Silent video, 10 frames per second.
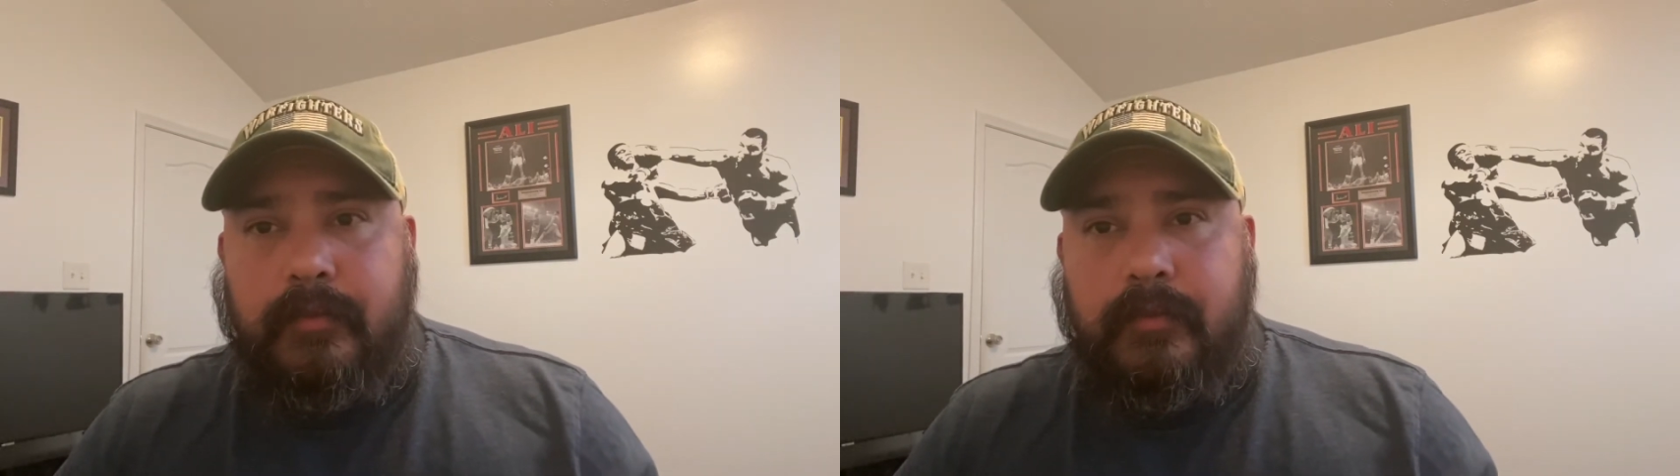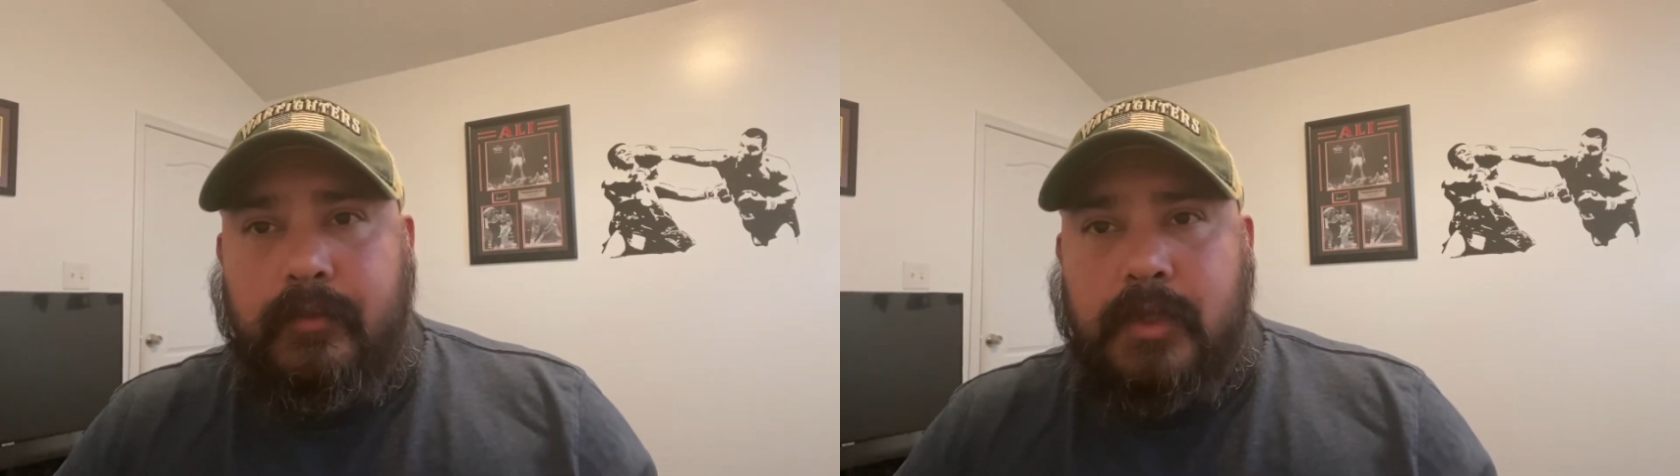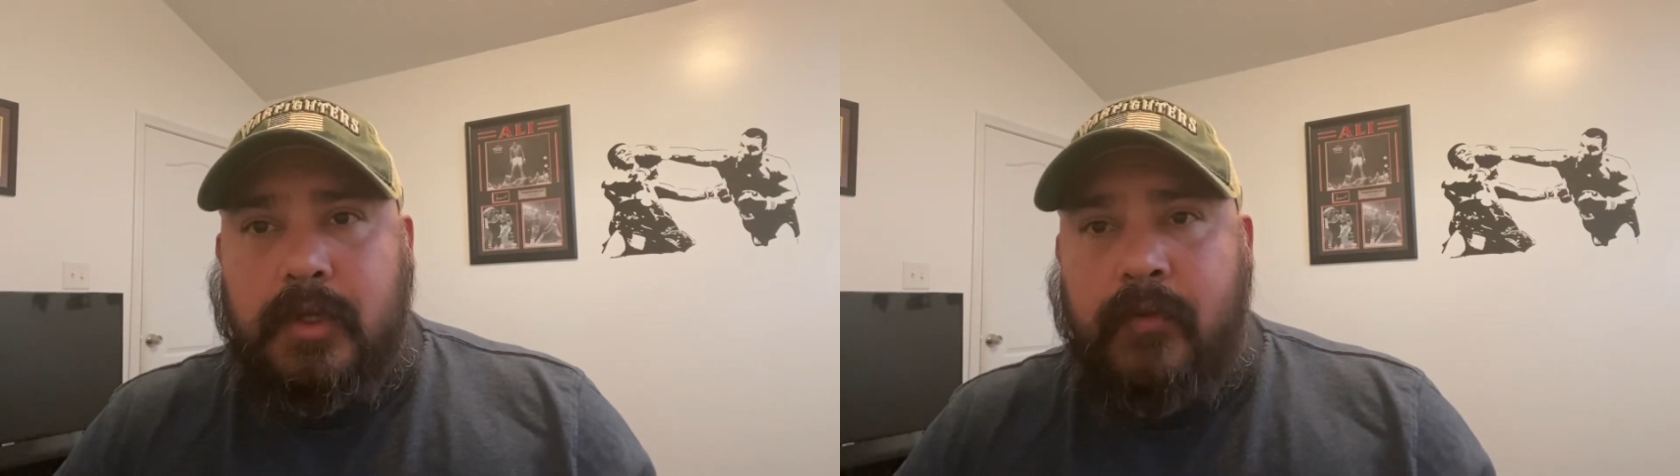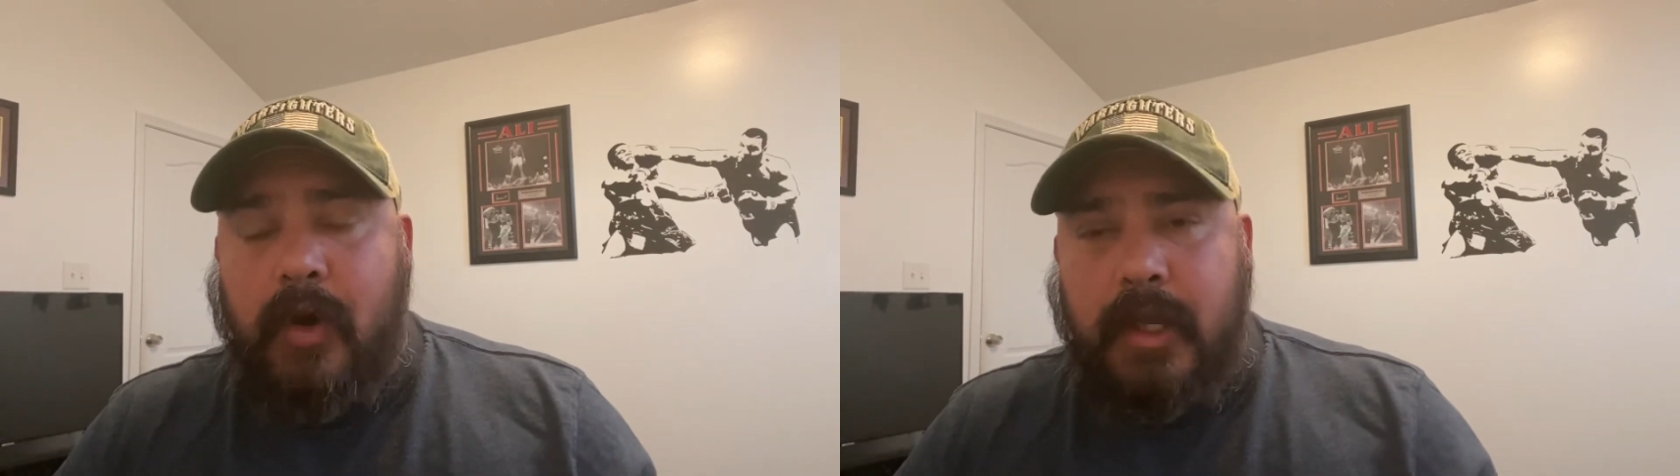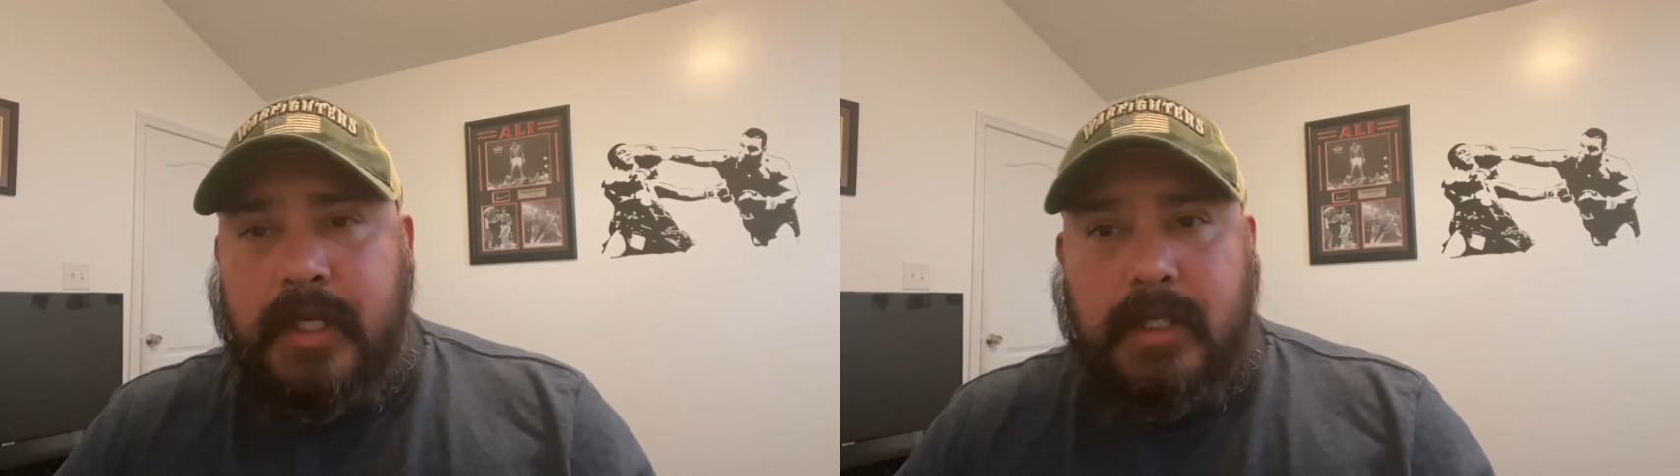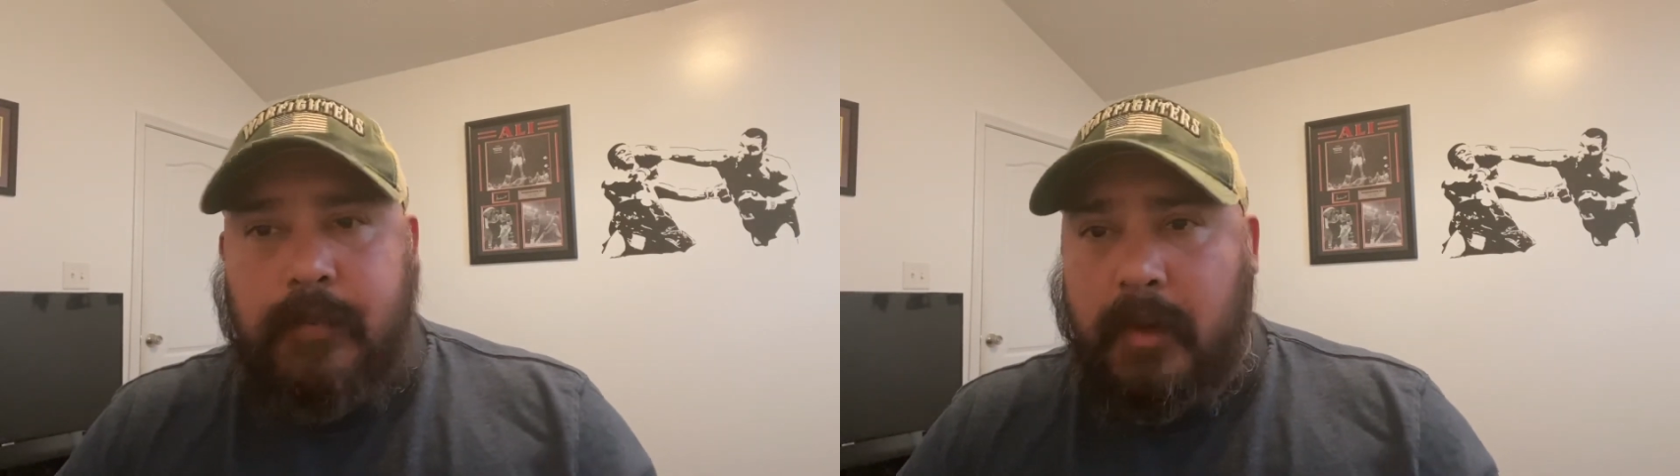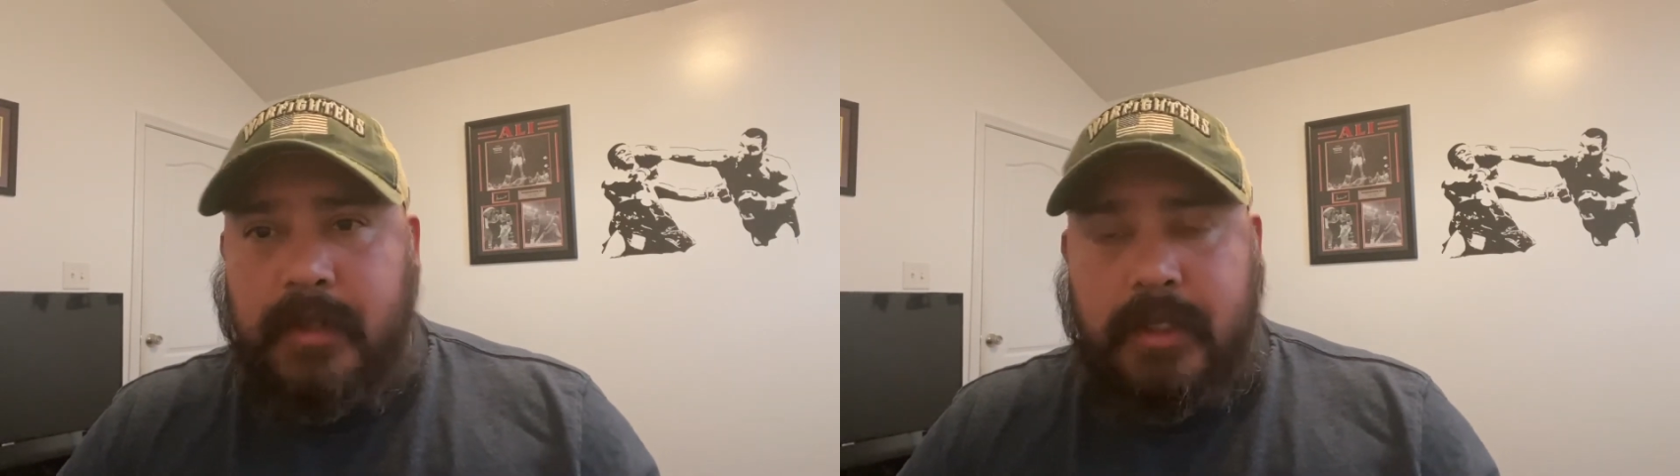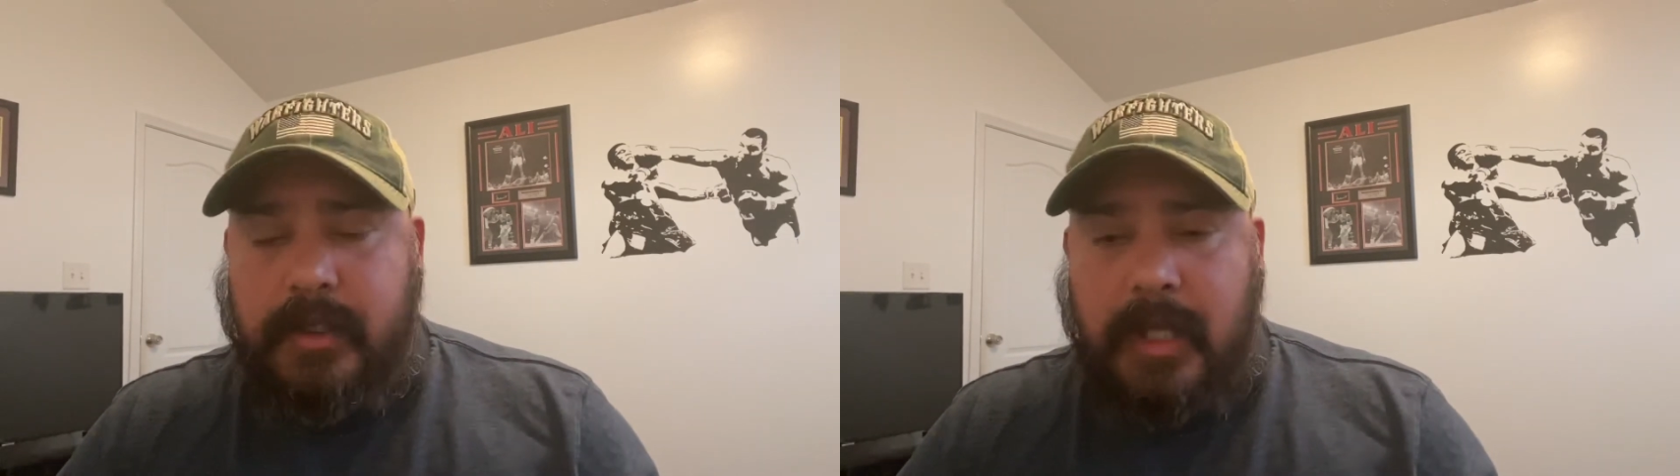So for all intents and purposes,